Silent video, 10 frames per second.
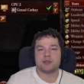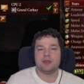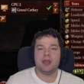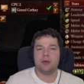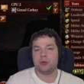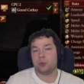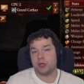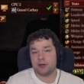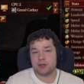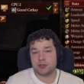Now the
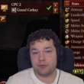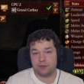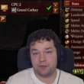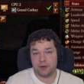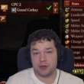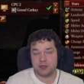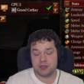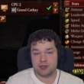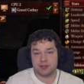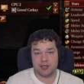winners of the
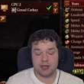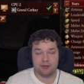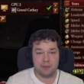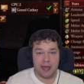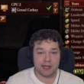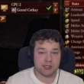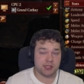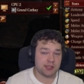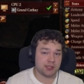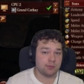first set of
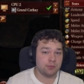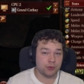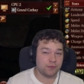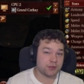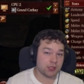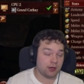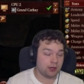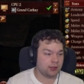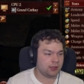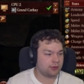matches moves
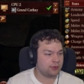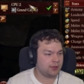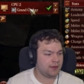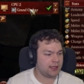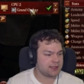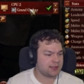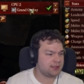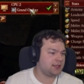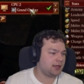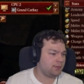on to the next
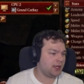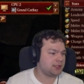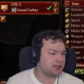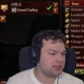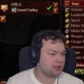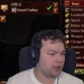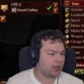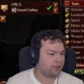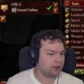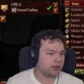set of matches. So we
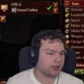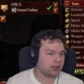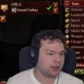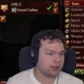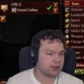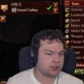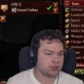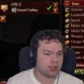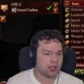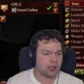have
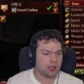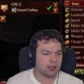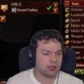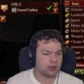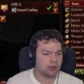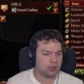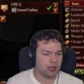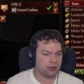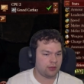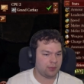Nurgle's uh,
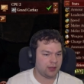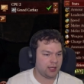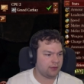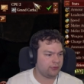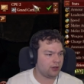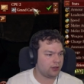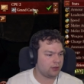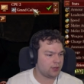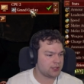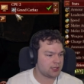Ku'gath
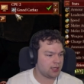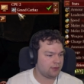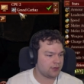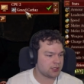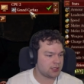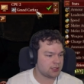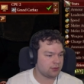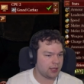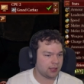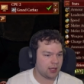Plaguefaller once again versus
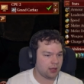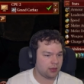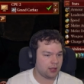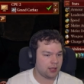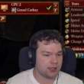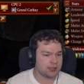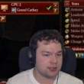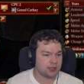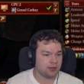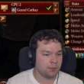Grand
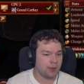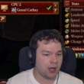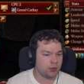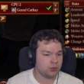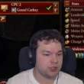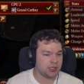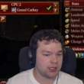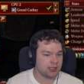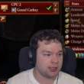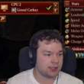Cathay's Miao
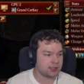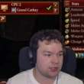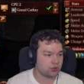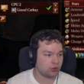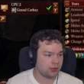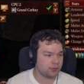Ying, the Storm